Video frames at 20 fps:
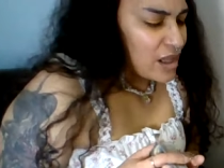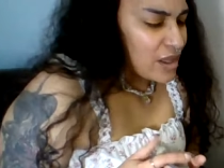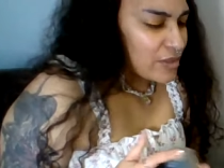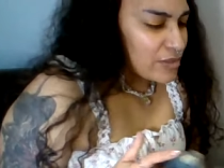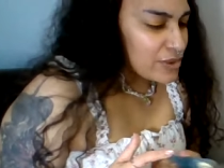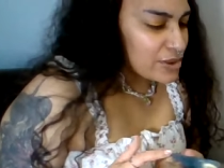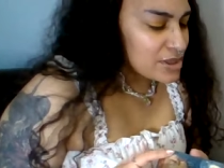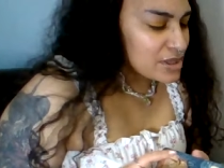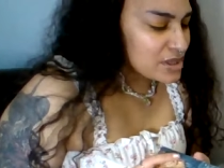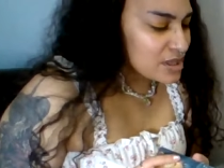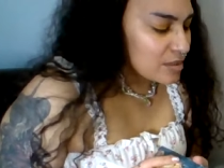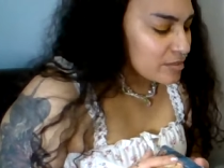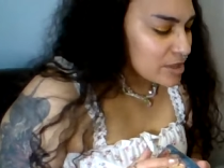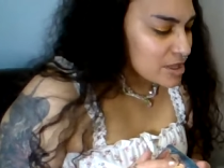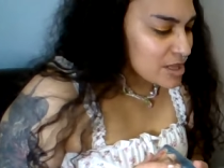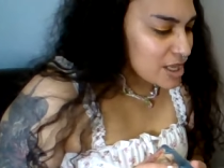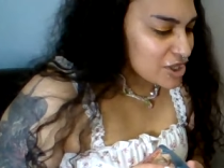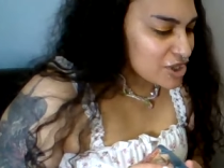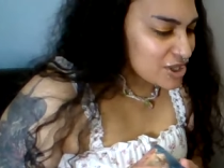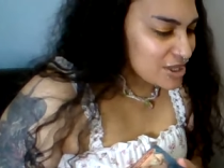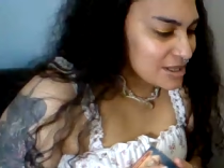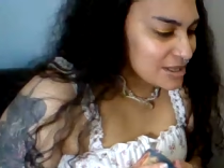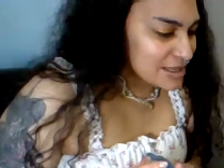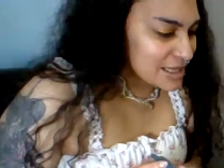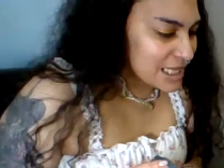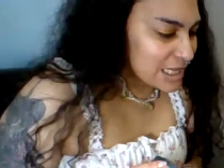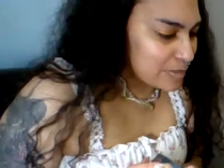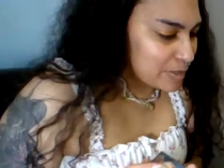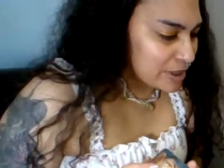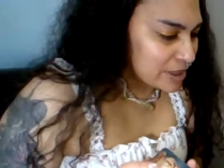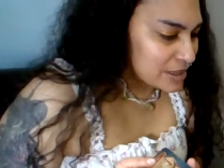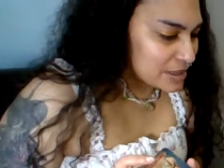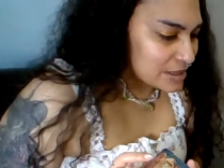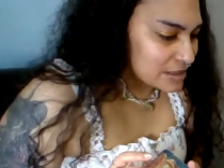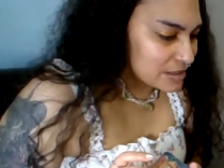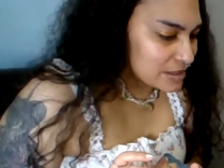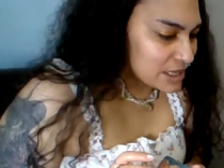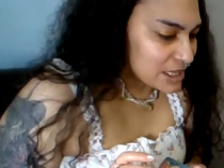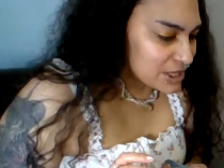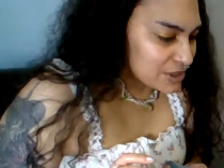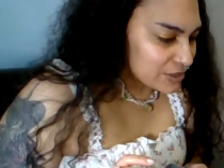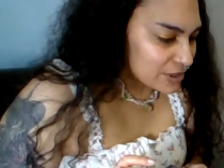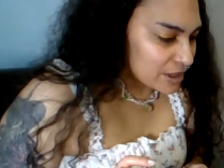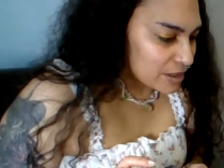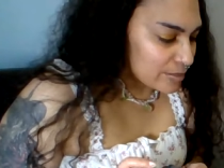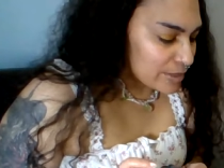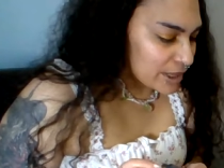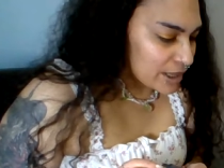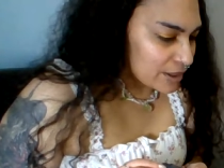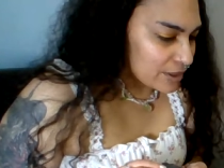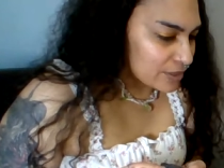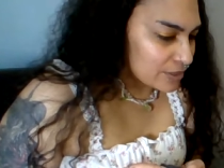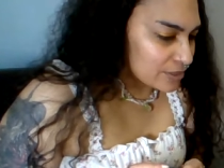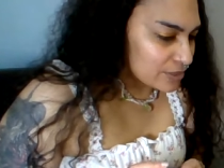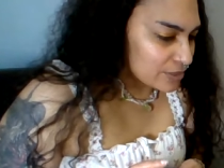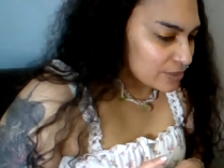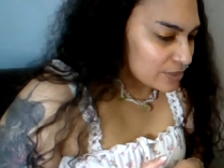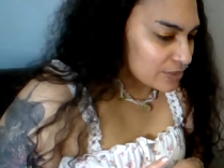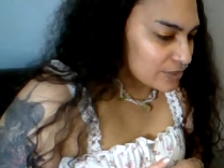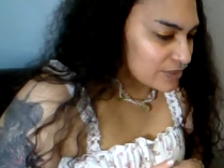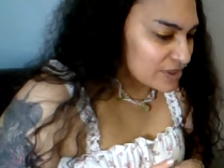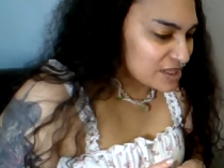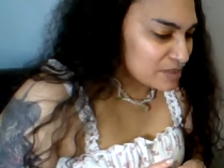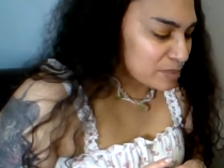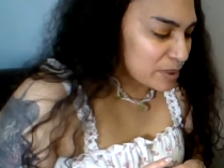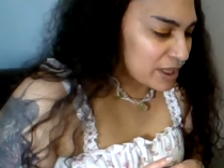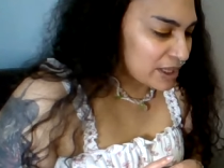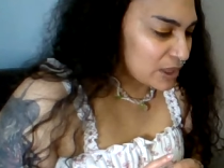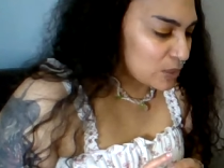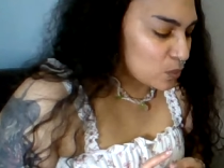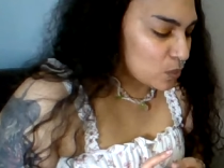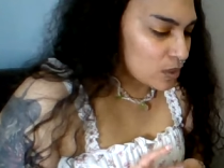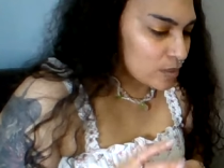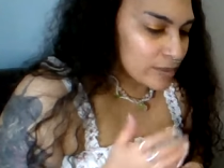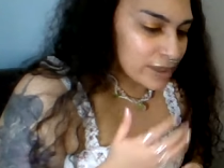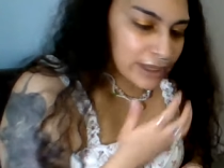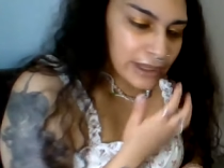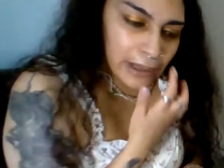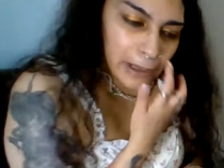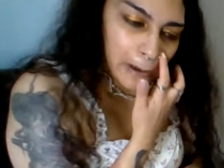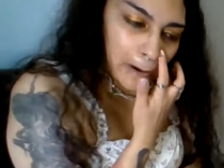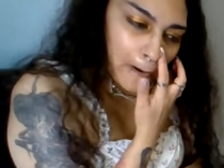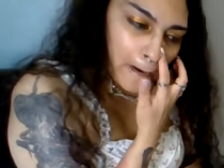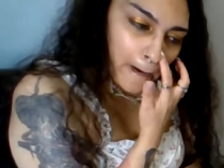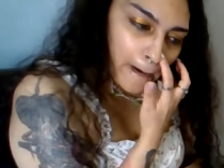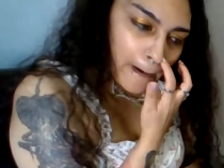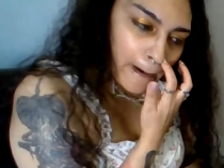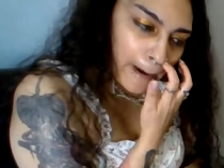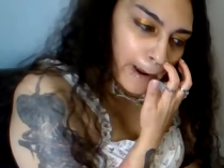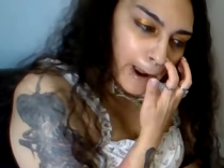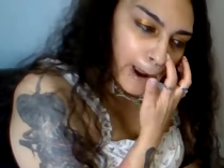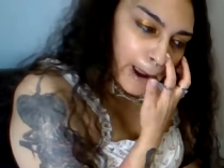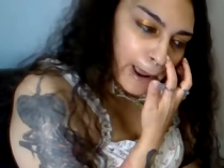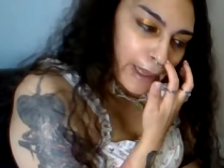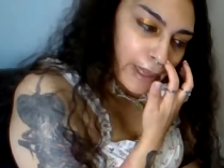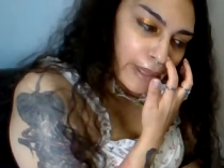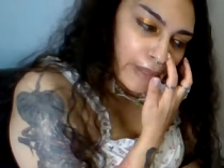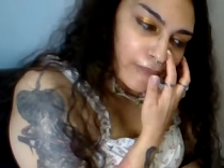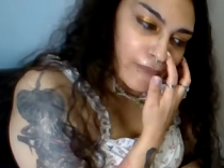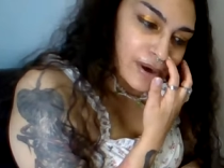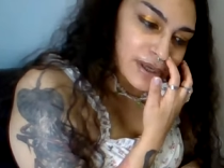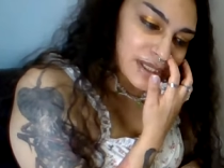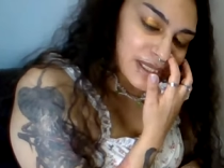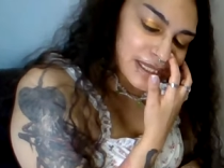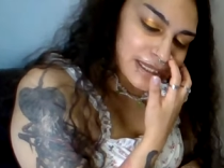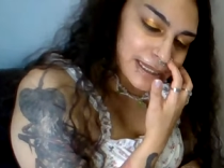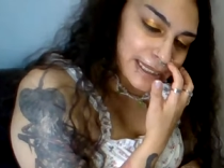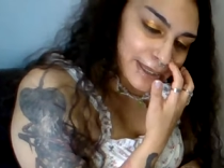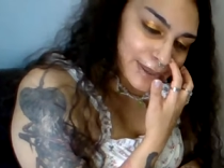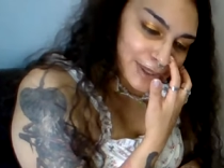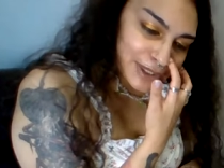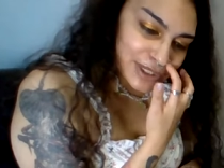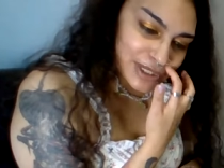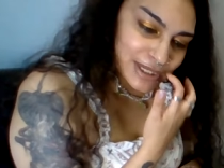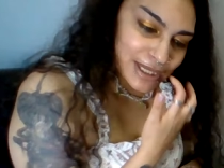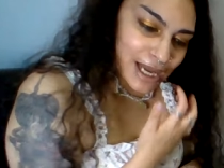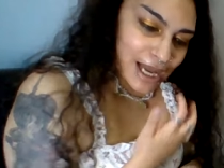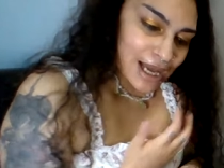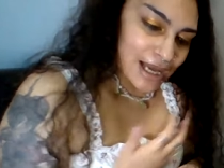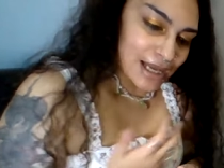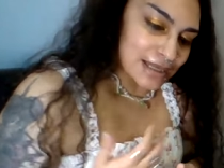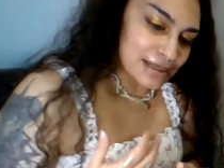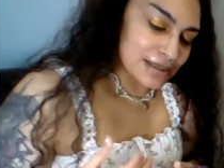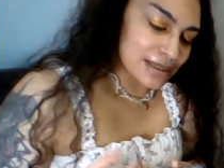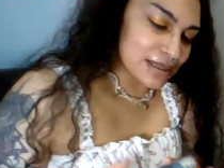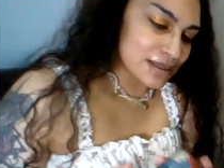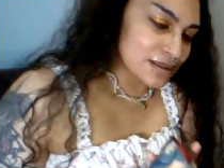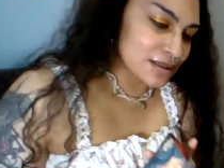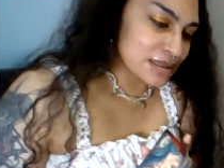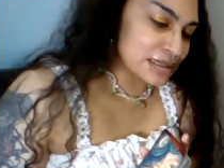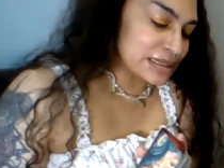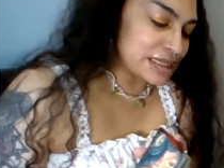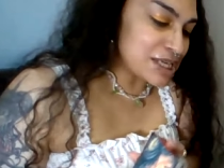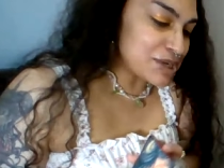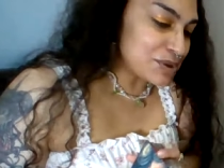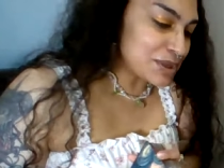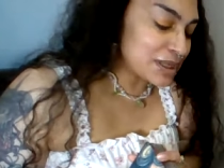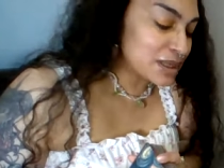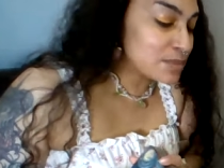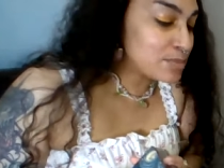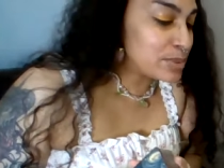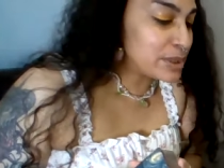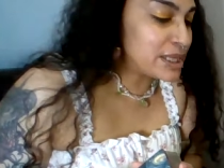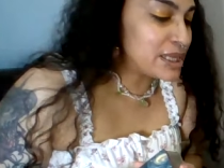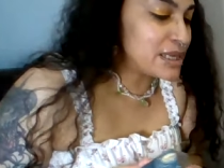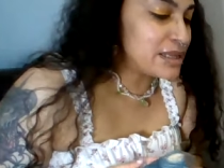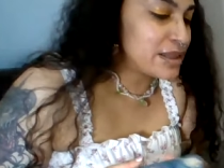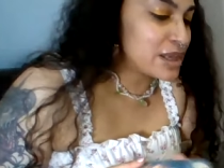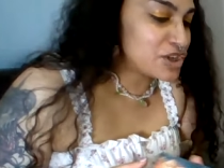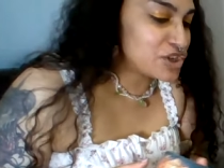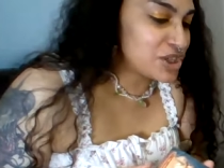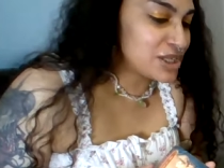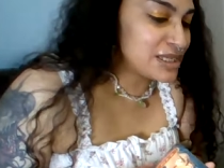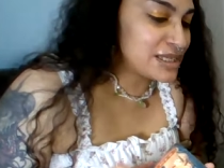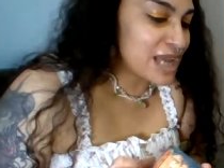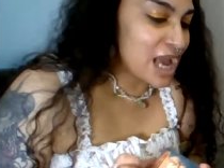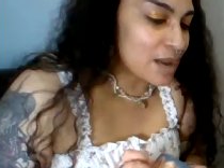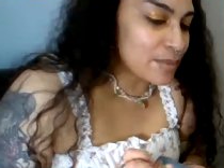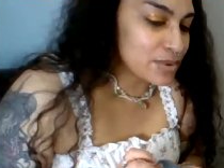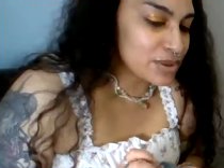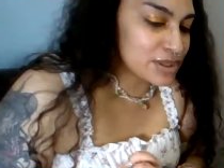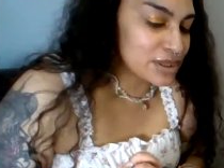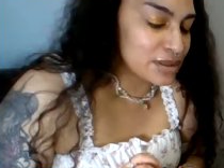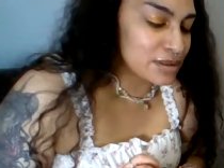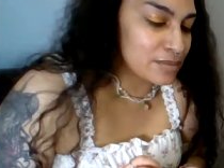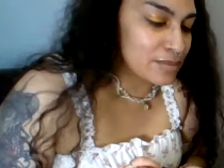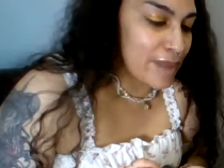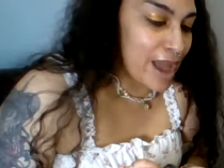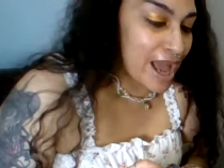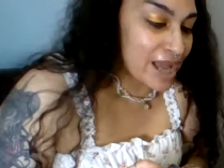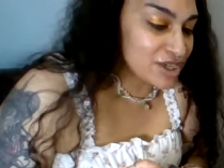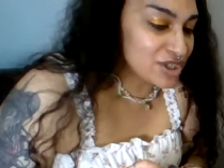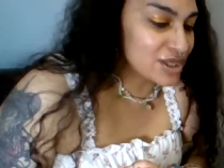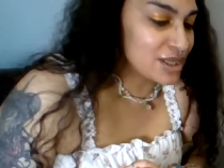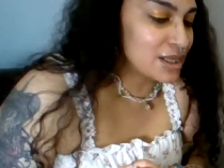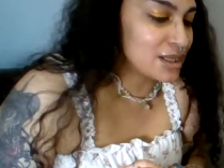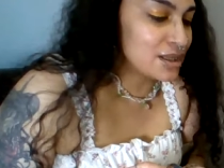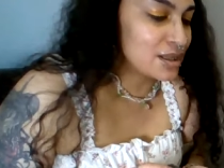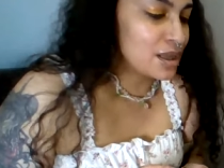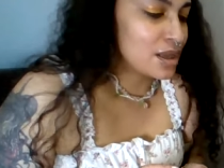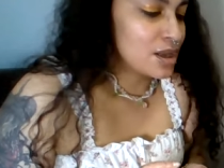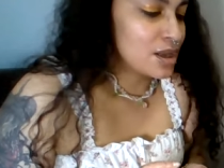There's something that she's keeping a secret about, this petty woman. There's a secret she has. It, the secret could be that she dabbles in magic,